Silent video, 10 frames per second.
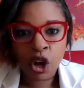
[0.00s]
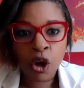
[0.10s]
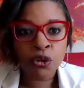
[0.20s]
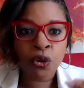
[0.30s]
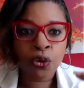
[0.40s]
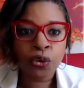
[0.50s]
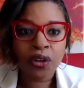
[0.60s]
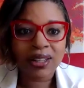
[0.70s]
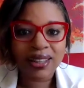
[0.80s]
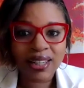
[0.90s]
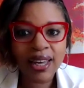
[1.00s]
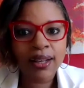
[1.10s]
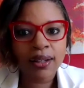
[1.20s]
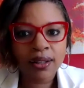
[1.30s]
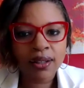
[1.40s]
culture through the
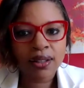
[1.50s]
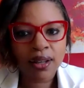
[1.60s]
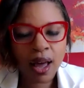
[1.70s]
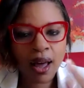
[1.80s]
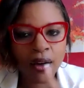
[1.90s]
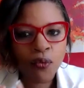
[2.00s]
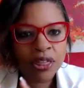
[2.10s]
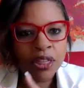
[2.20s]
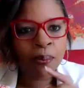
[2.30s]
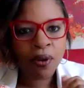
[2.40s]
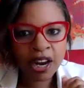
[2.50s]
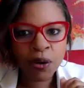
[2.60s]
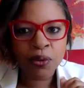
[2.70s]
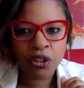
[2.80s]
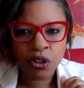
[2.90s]
lens of what the
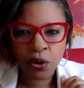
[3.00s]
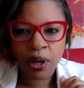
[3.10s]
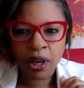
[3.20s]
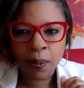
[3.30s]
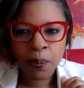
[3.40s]
brain was doing.